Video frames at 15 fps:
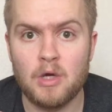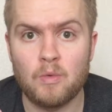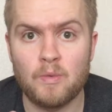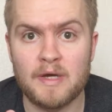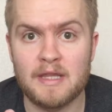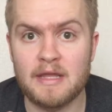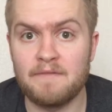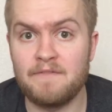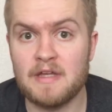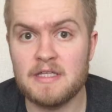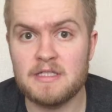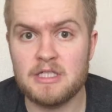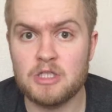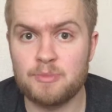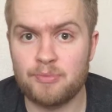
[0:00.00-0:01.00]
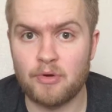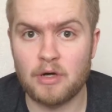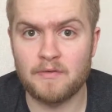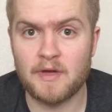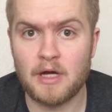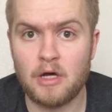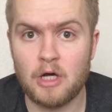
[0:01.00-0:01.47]
with a vintage
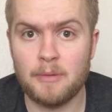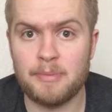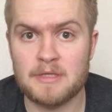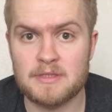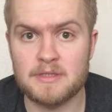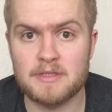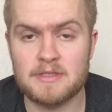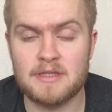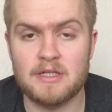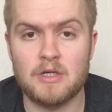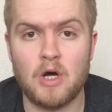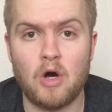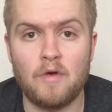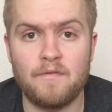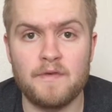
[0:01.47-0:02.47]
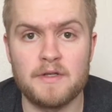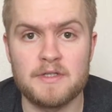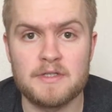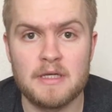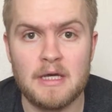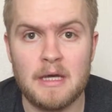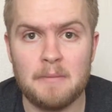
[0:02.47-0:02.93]
private hire business that
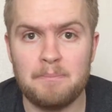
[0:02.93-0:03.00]
offers